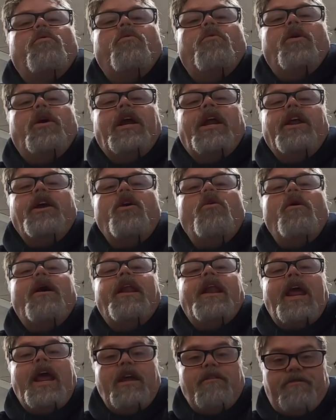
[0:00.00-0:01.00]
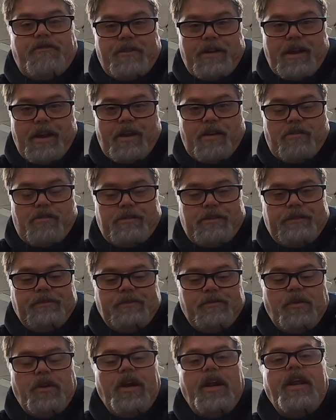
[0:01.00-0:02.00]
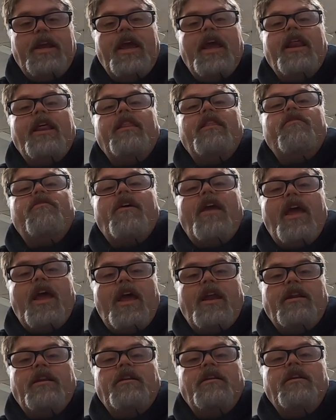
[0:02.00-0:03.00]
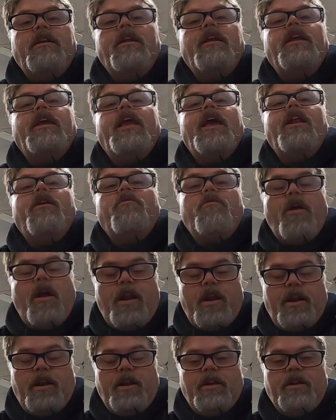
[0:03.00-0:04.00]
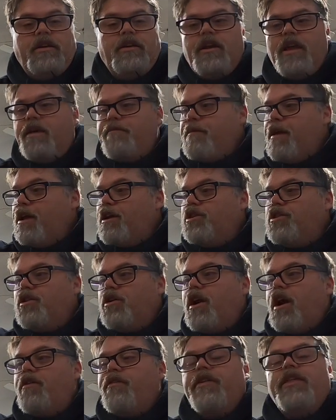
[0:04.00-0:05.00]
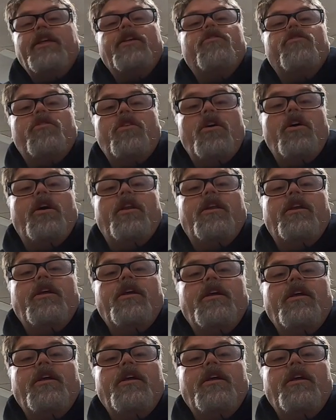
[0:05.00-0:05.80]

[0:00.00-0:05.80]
We're going to go NA for now. We're going to get it in the van, get it running, and make sure everything's good.